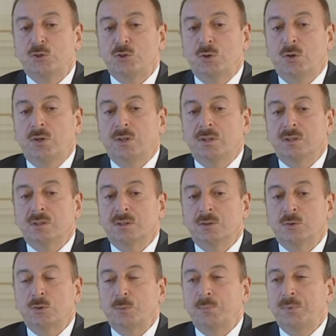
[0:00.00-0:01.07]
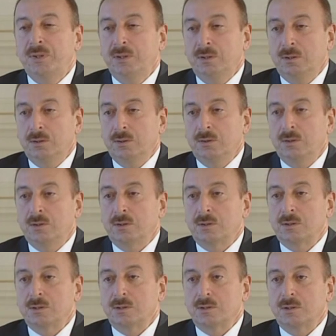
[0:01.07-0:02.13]
joined the European
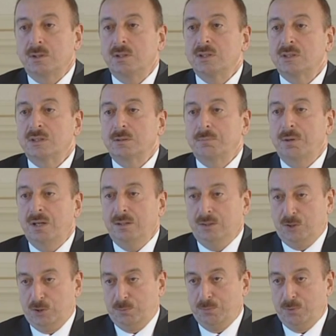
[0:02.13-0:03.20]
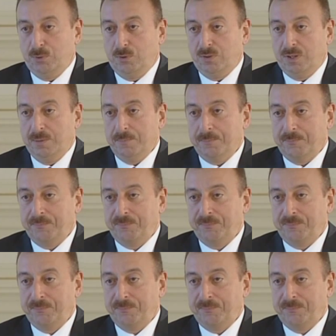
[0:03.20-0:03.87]
Union's Eastern Partnership Program.